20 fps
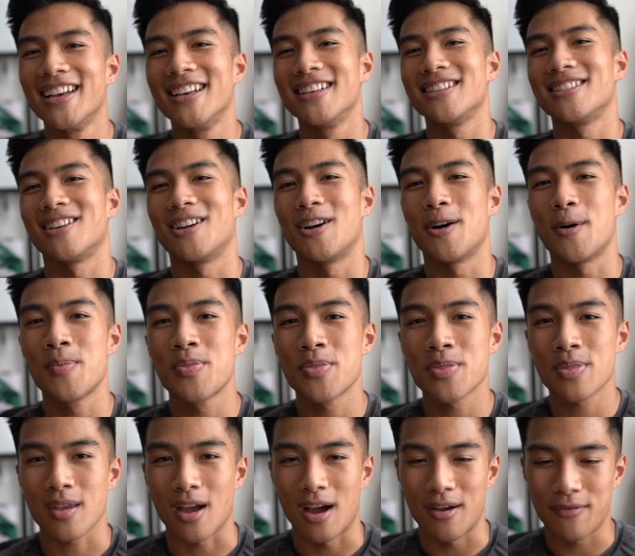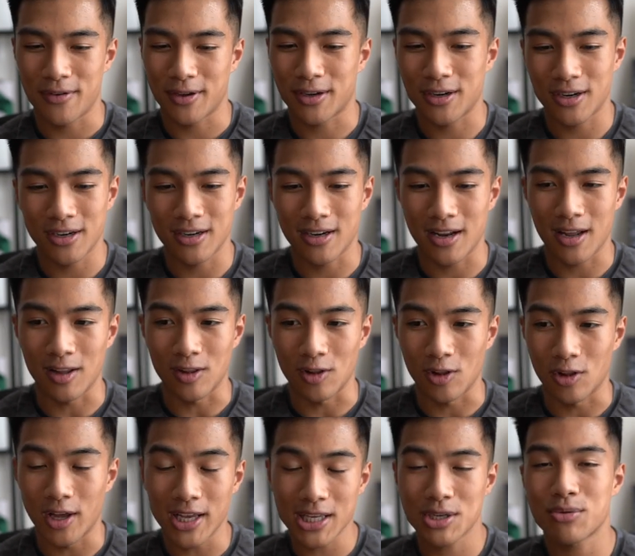So I figured
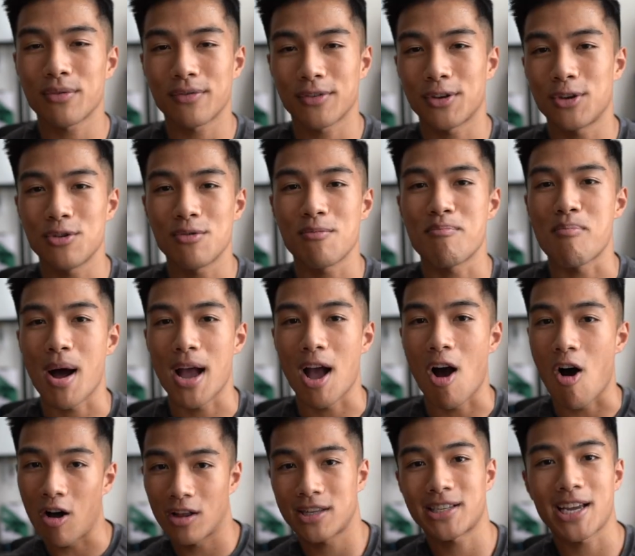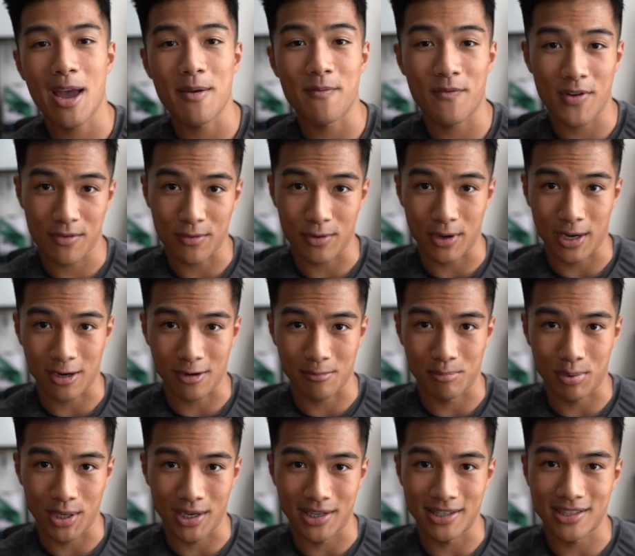let's review my all time favorite
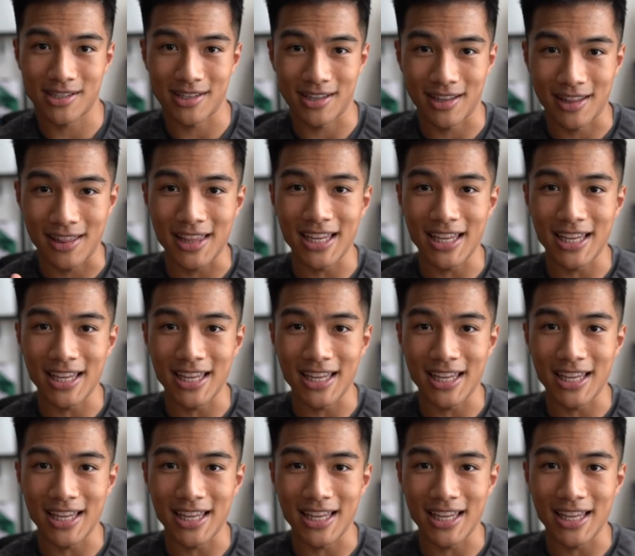earbuds,